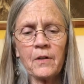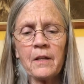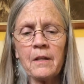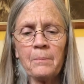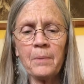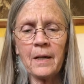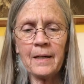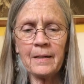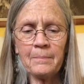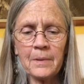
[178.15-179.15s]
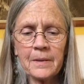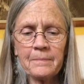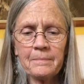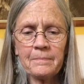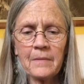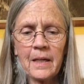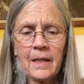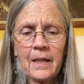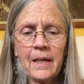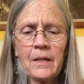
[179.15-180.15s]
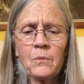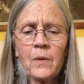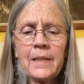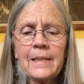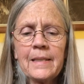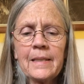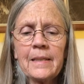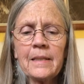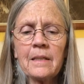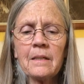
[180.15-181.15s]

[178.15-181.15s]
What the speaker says: the Bab, and one day